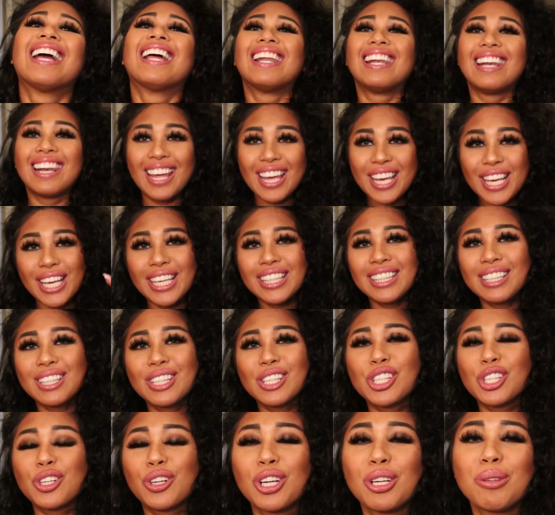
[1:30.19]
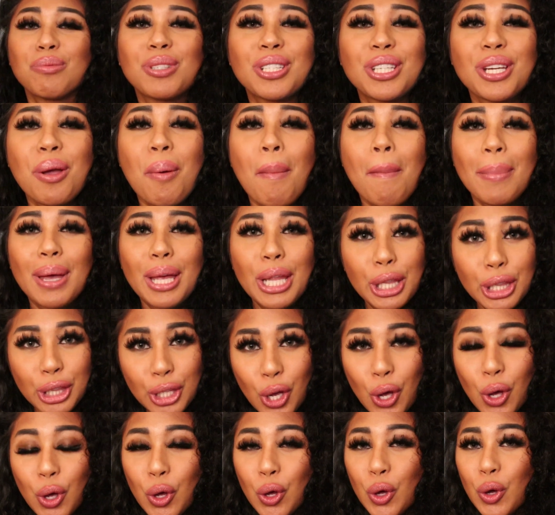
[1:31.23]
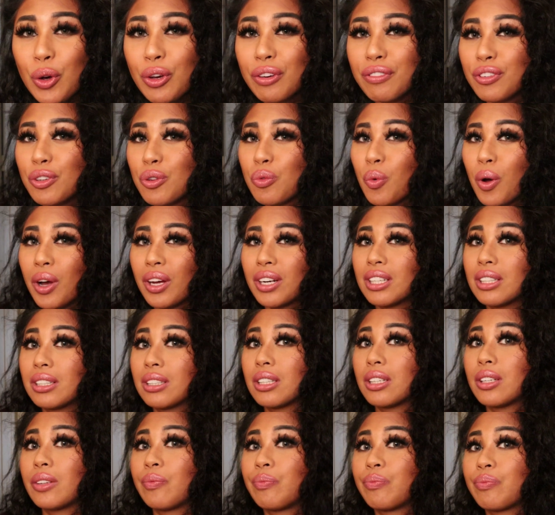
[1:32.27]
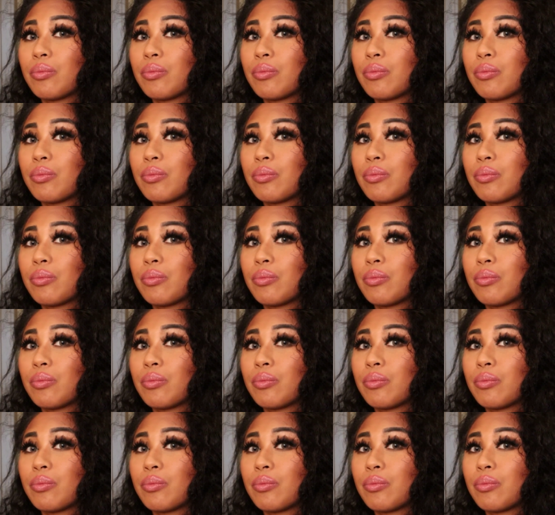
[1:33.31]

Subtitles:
link in the description below if you want to